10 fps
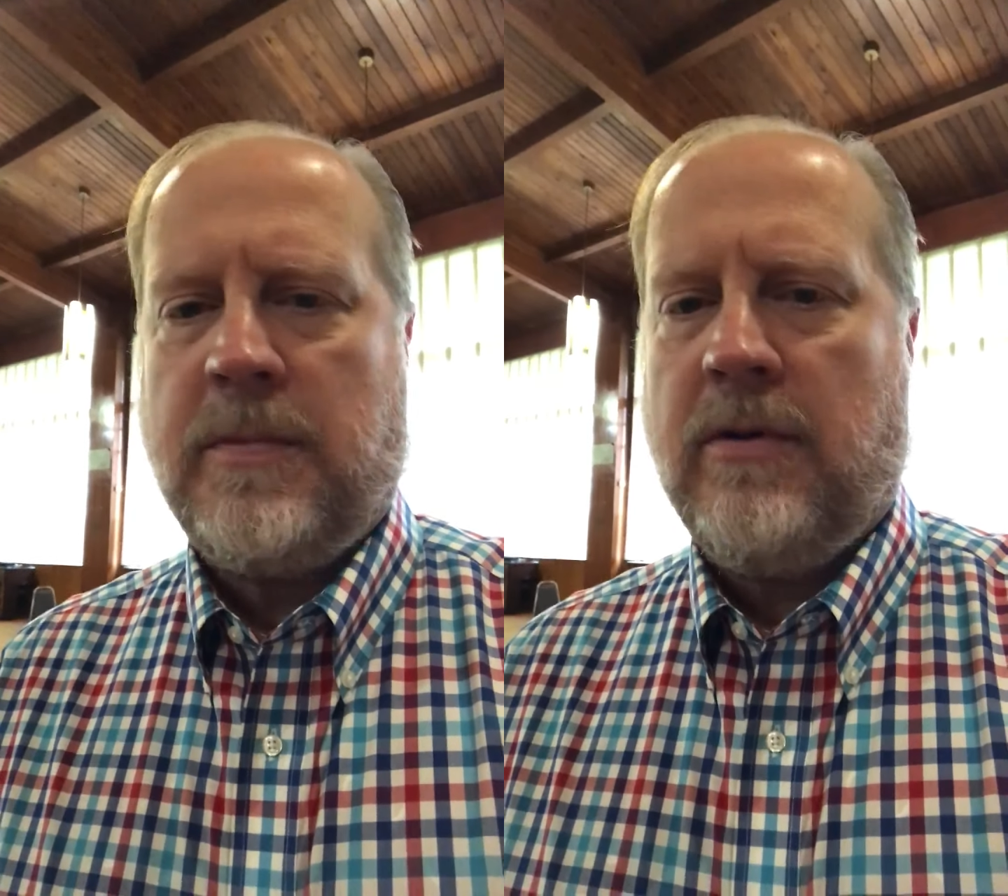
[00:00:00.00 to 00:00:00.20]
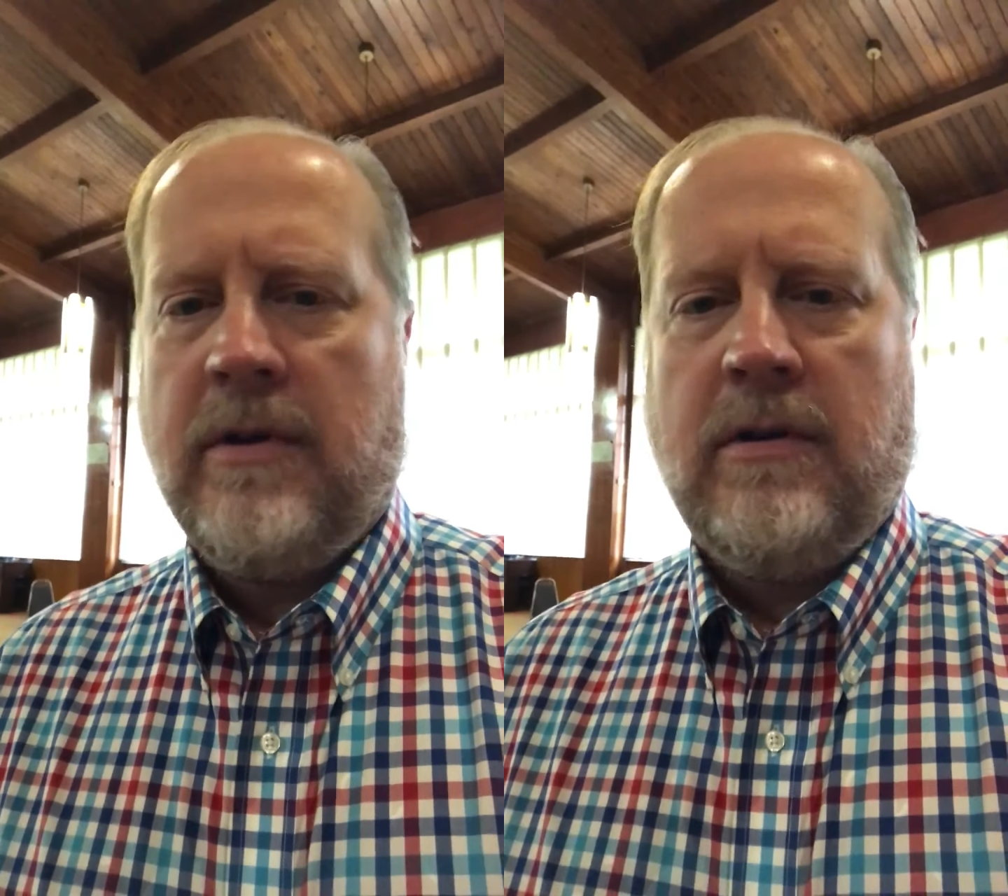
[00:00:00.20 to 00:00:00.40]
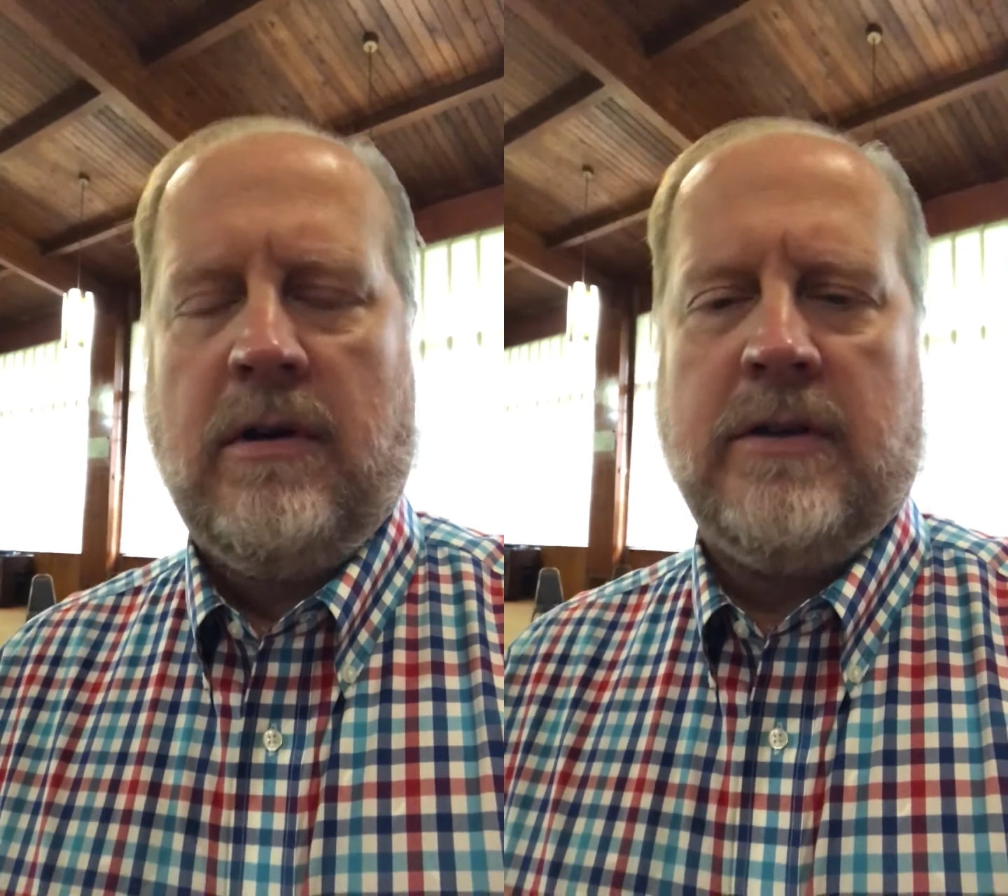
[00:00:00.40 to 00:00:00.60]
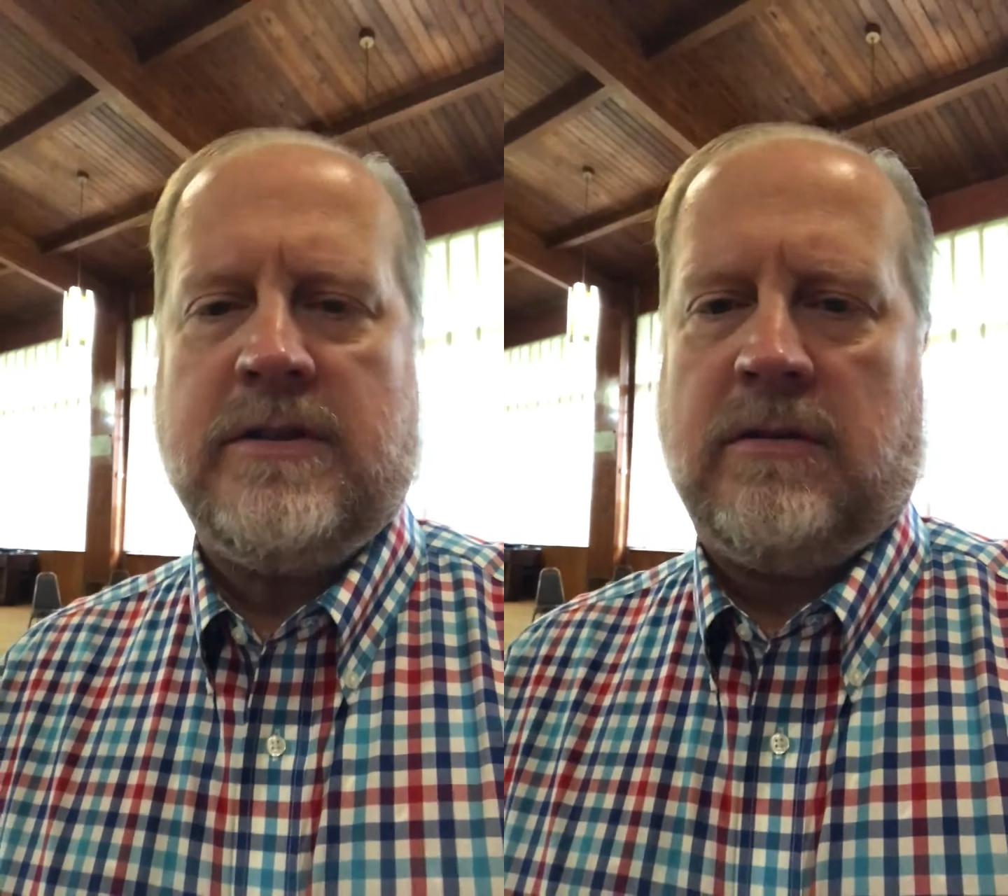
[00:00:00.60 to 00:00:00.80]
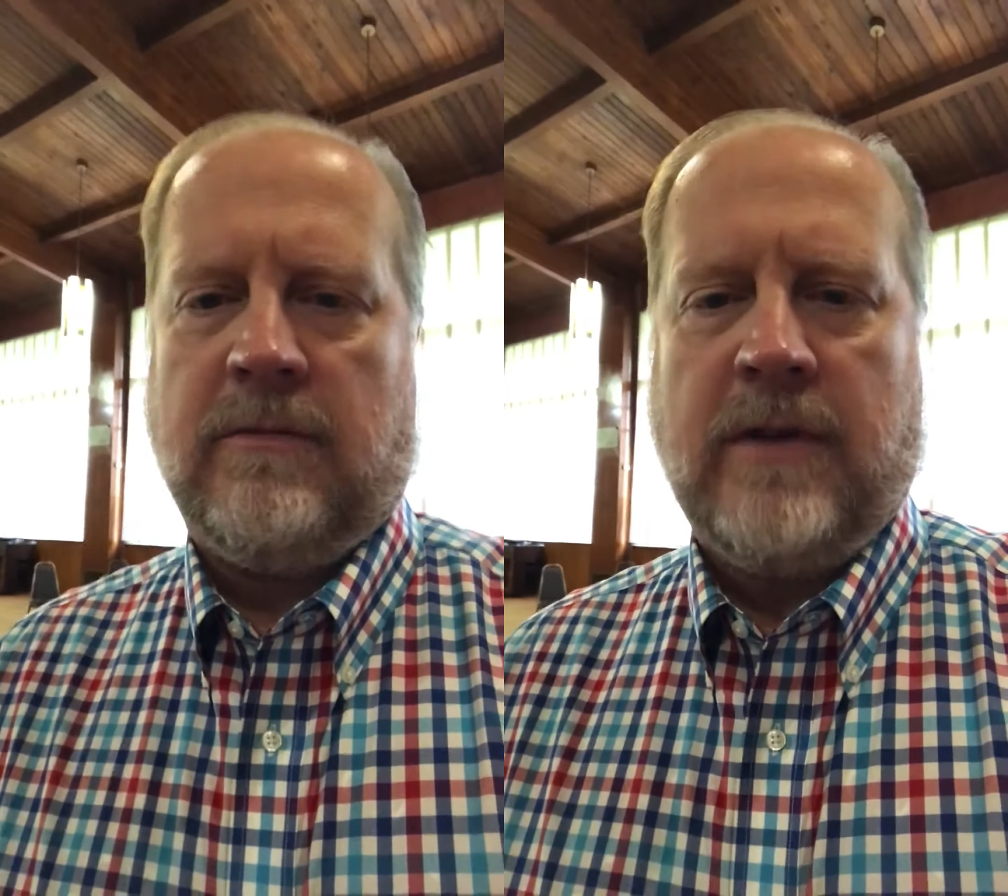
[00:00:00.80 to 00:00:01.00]

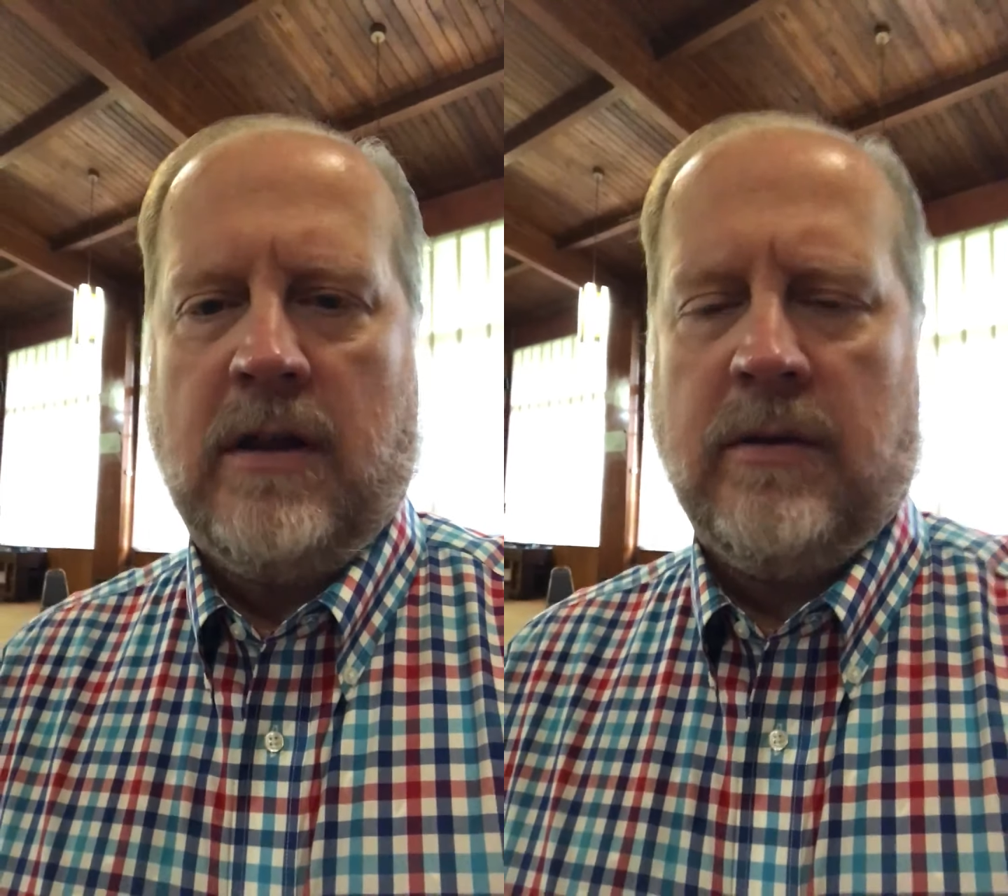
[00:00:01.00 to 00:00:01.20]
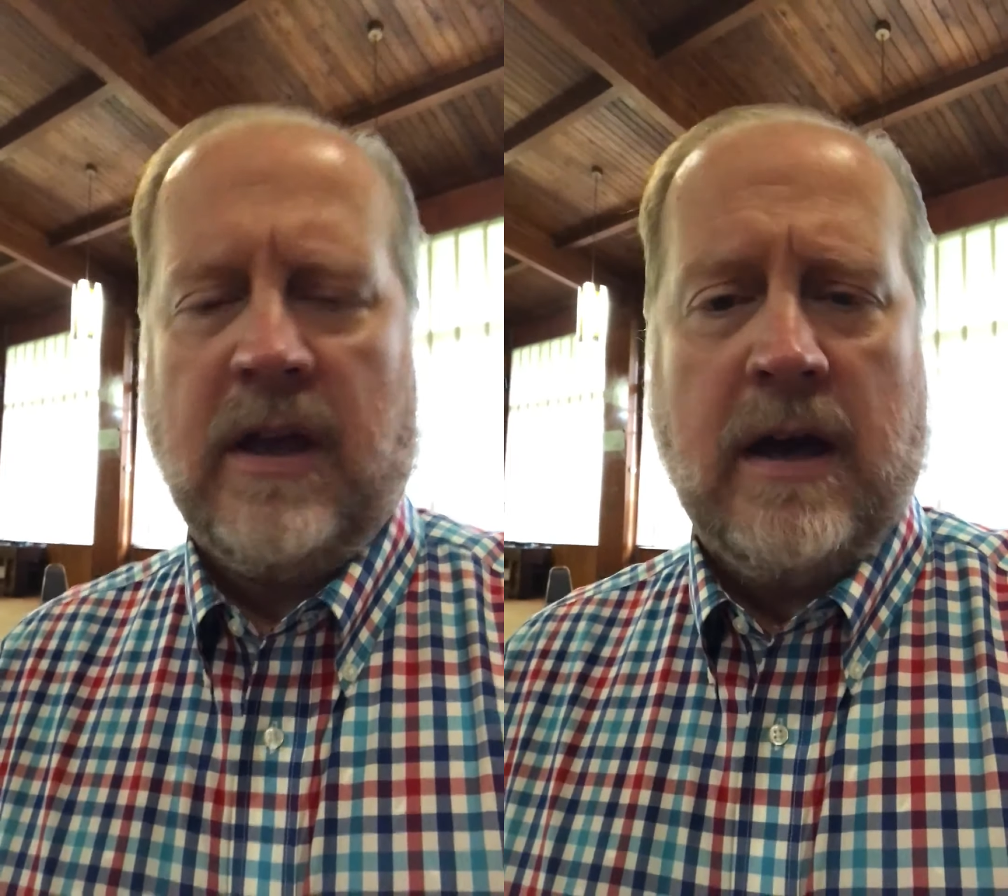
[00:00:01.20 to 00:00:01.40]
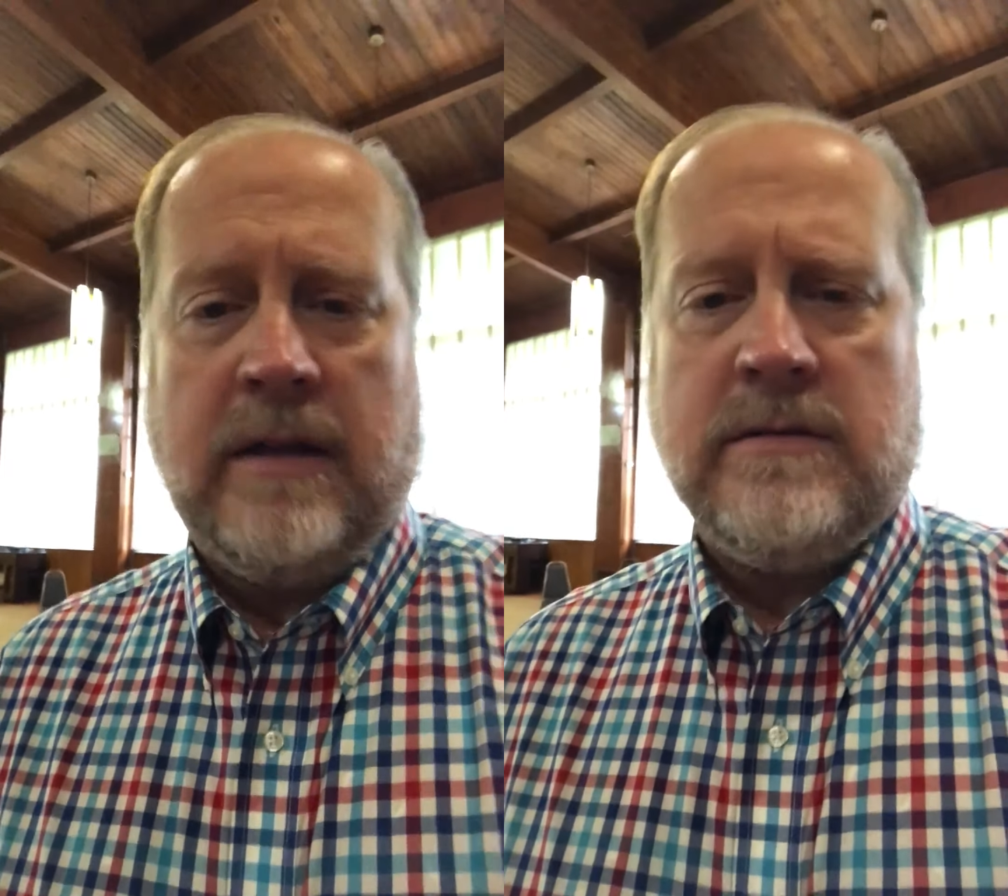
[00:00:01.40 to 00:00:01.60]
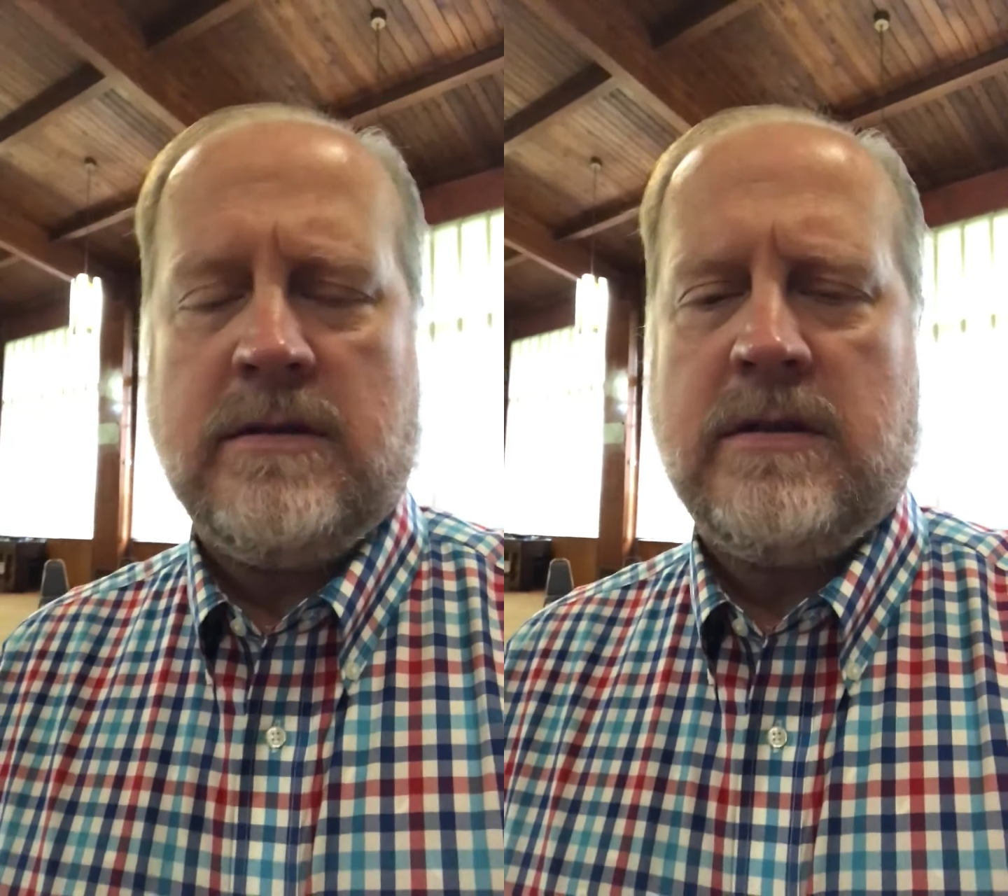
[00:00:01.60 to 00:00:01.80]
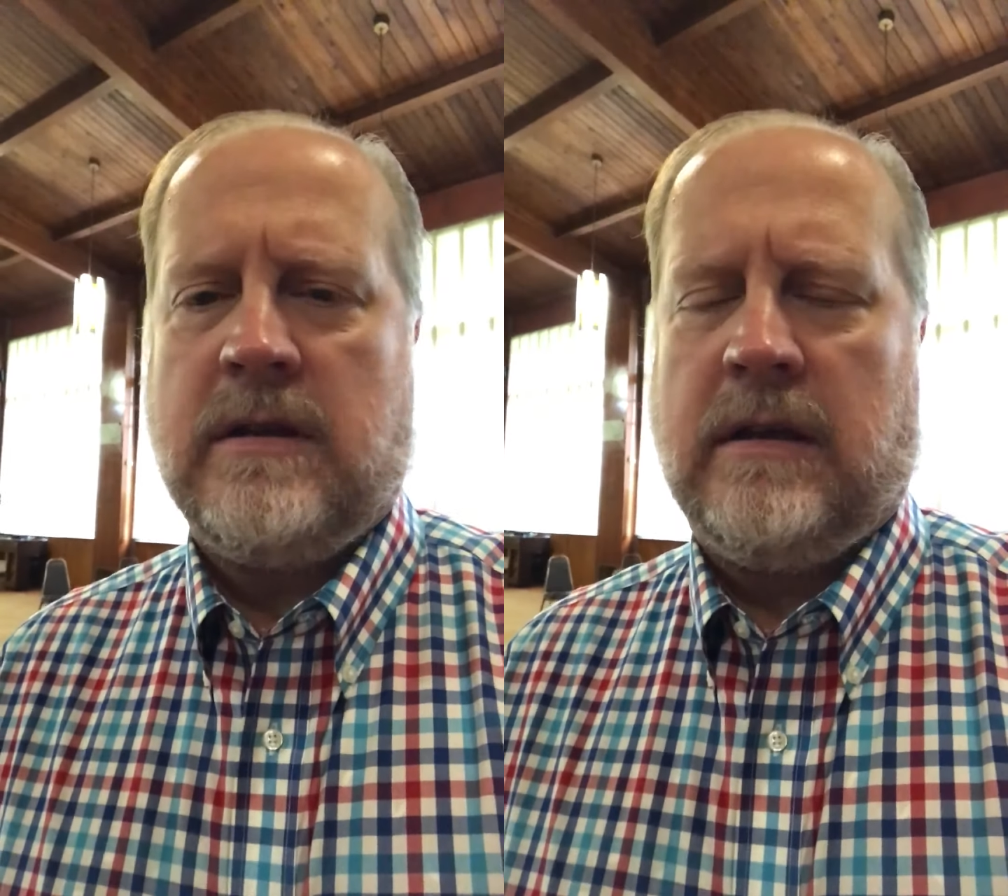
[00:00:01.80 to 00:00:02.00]
protocols and following guidance.